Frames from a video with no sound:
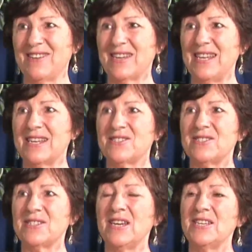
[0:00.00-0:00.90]
our
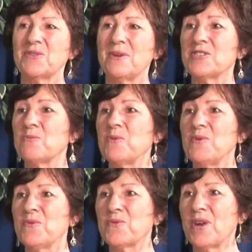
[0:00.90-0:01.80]
connections to our
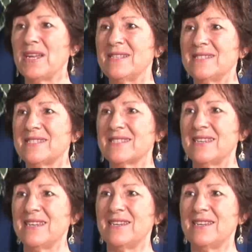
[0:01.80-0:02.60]
spirit friends,